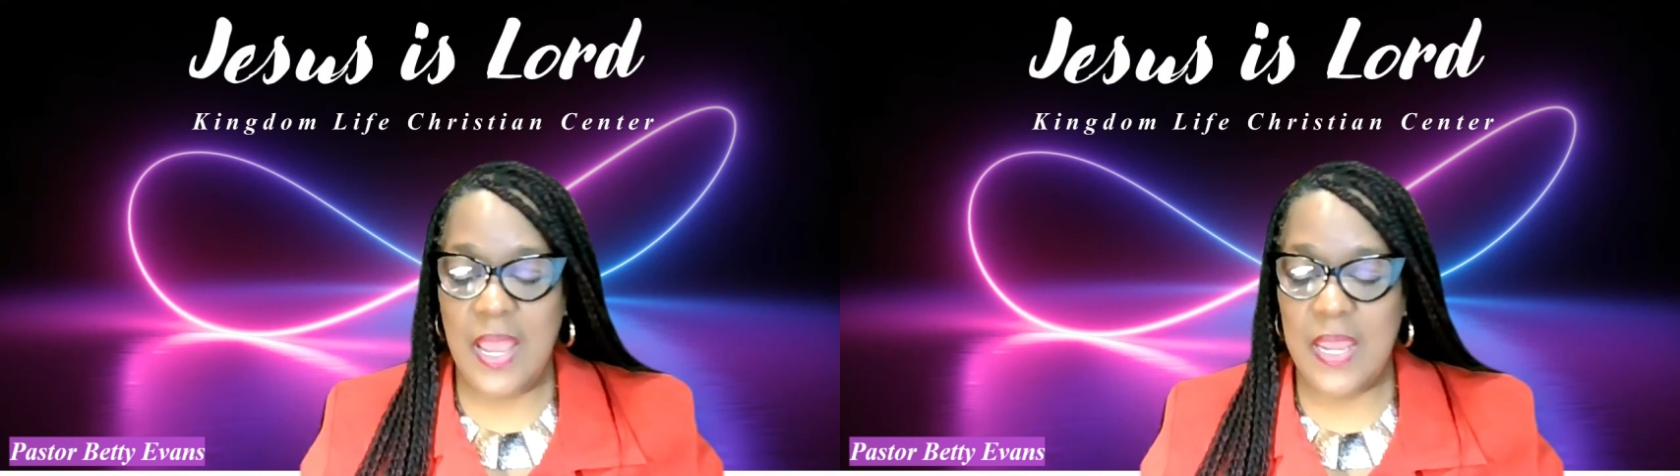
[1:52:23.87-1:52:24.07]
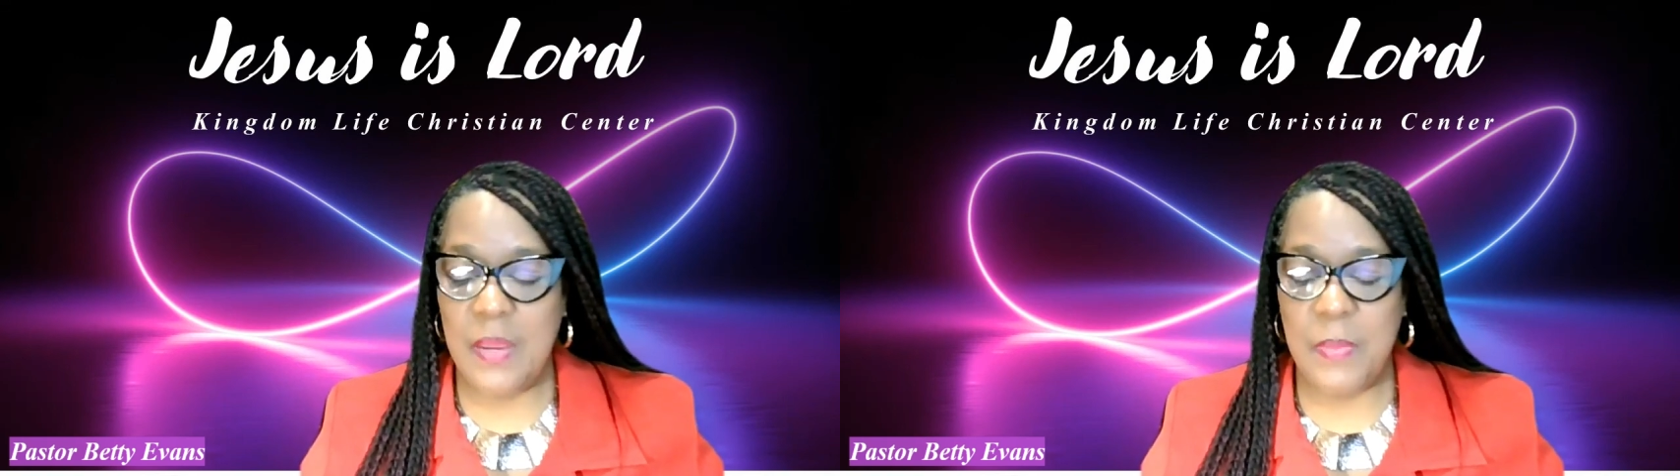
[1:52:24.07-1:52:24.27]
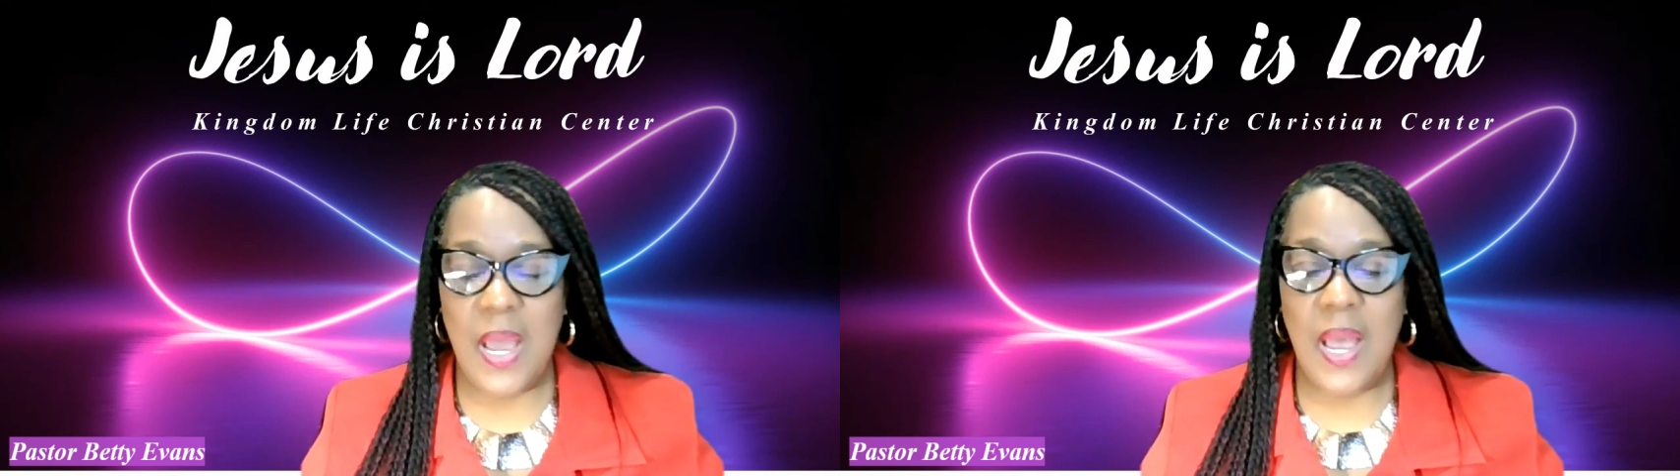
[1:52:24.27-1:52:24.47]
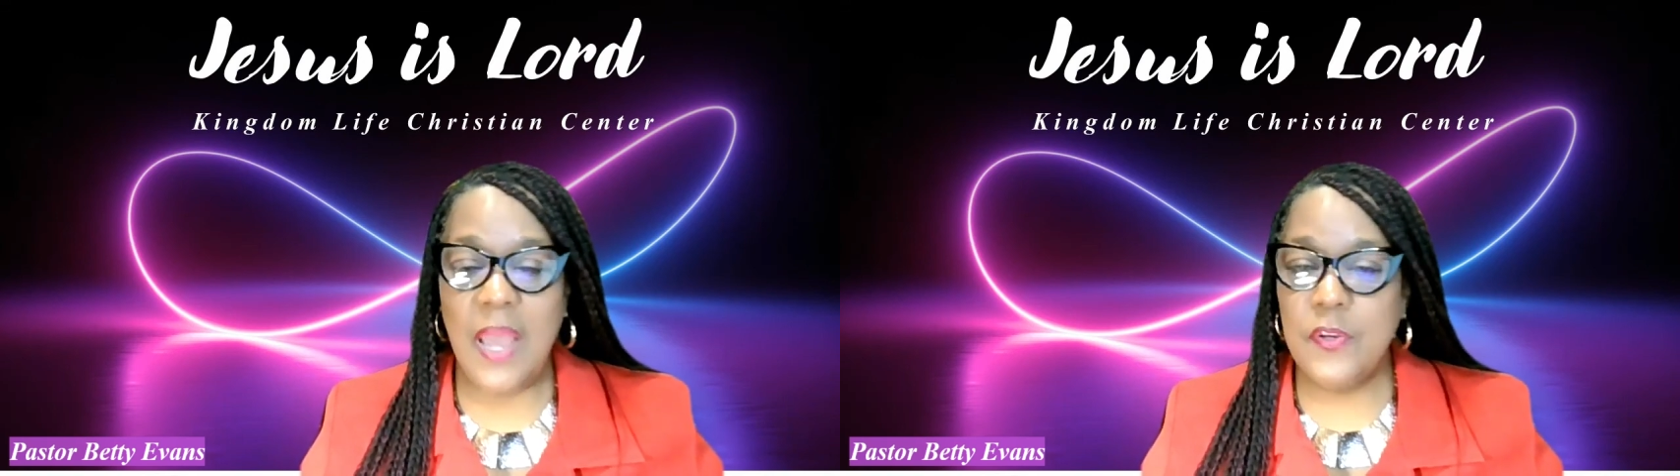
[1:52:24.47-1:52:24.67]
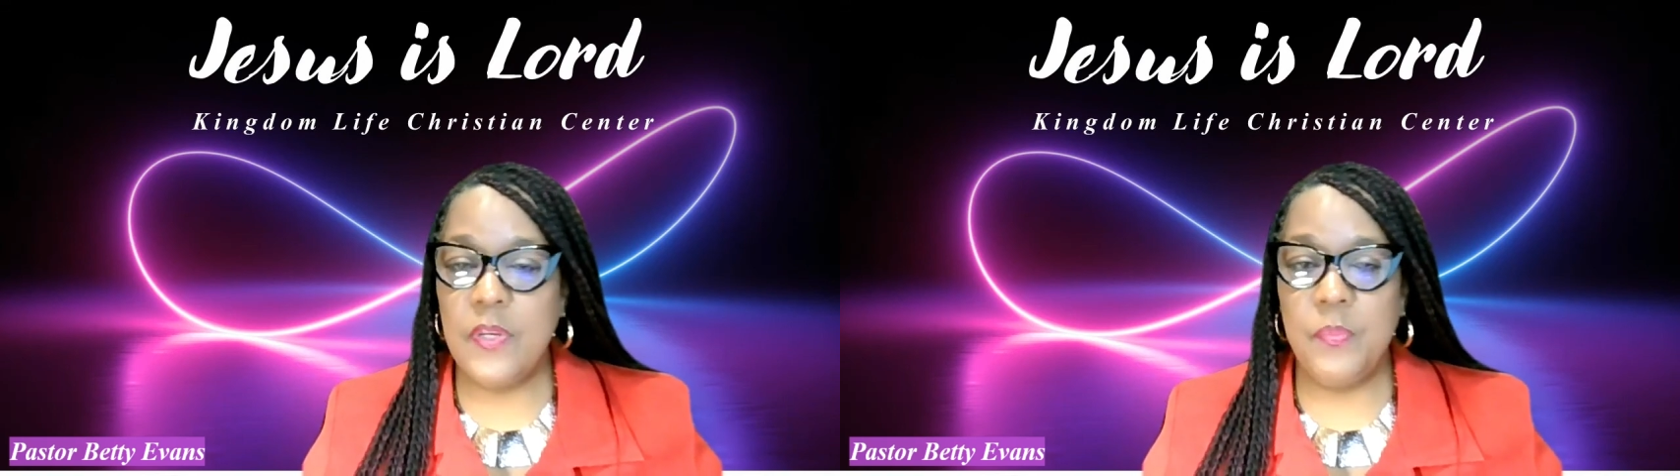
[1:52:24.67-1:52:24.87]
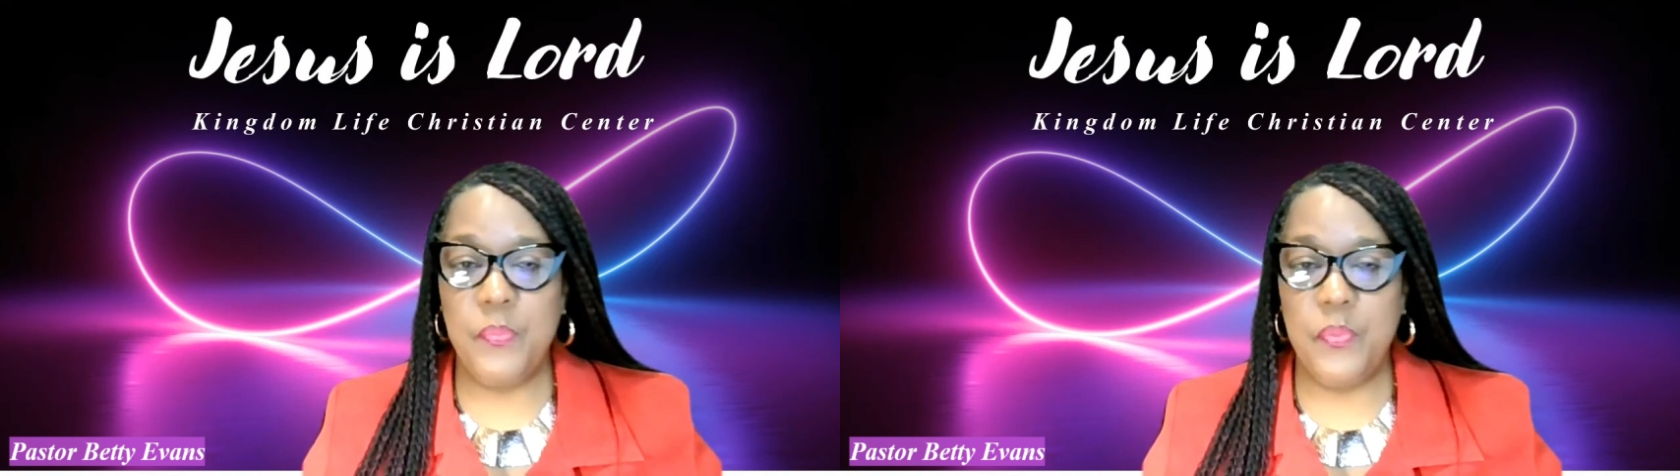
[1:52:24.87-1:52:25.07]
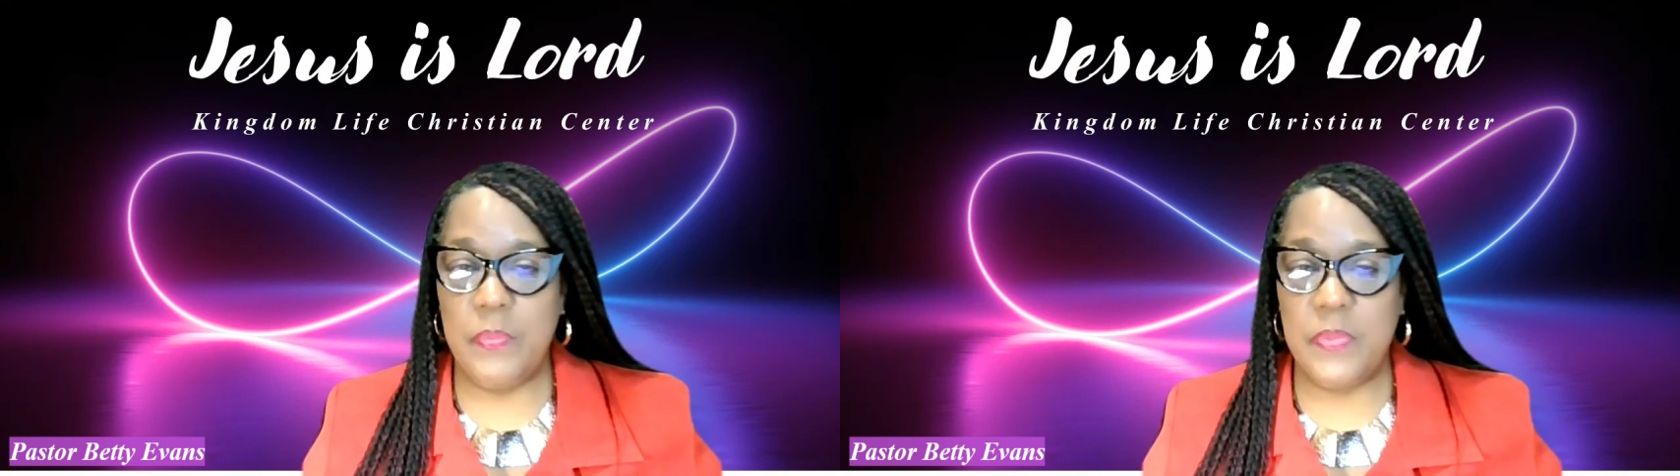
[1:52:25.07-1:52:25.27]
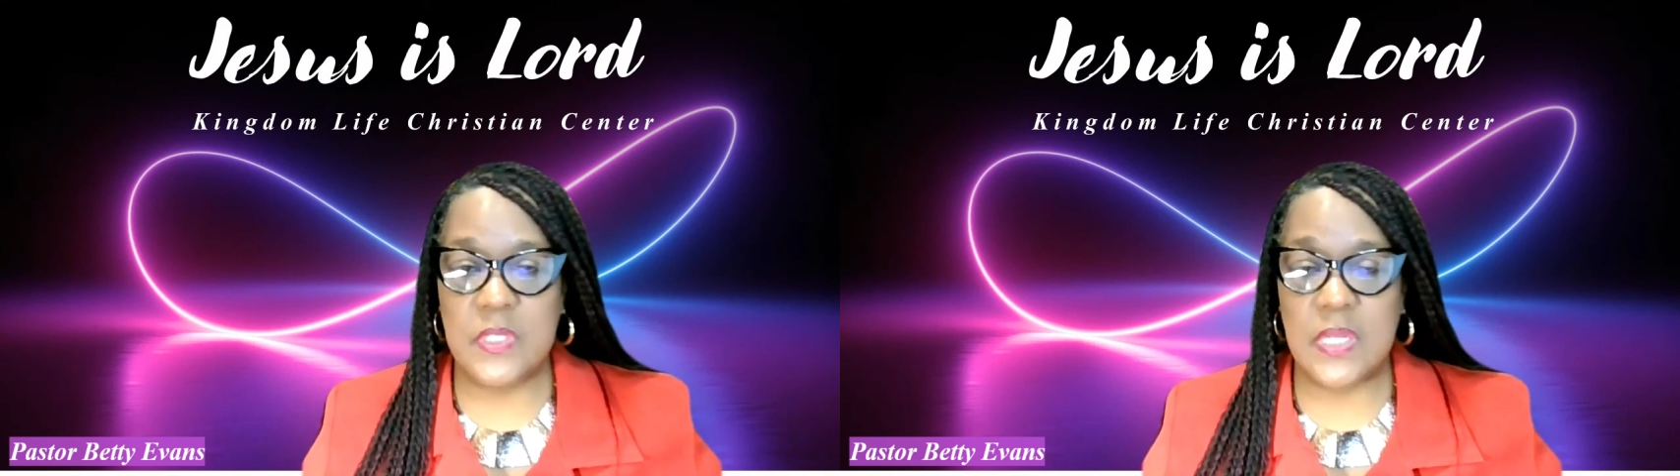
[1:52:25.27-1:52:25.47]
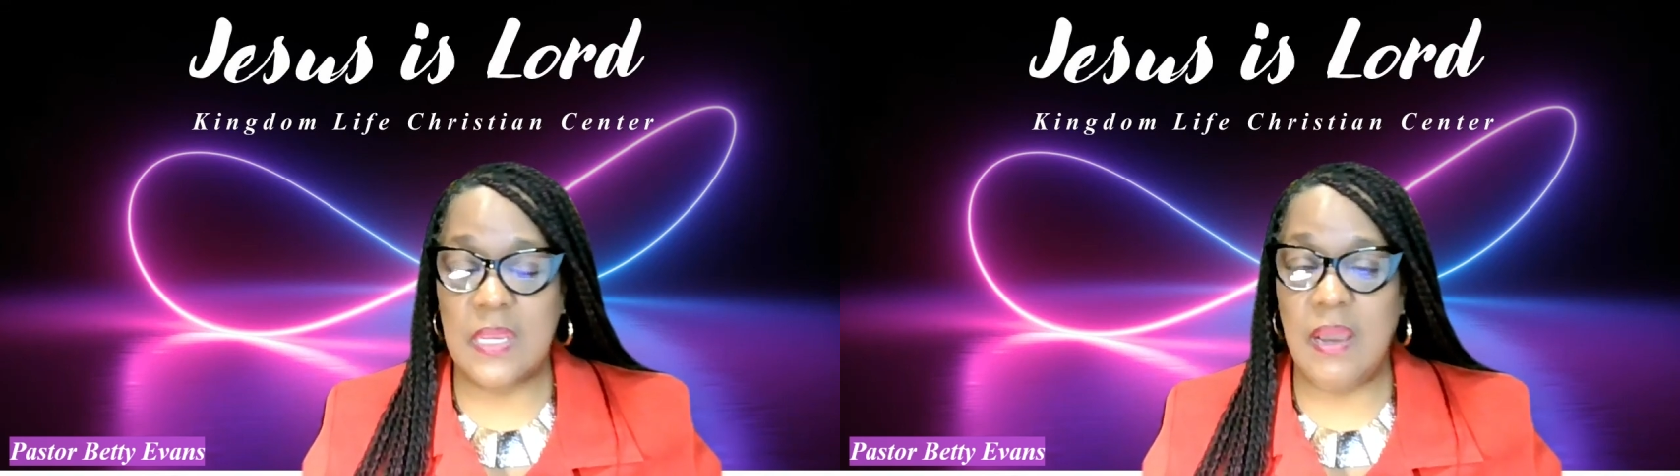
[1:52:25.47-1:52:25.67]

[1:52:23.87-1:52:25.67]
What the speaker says: I am honored and privileged that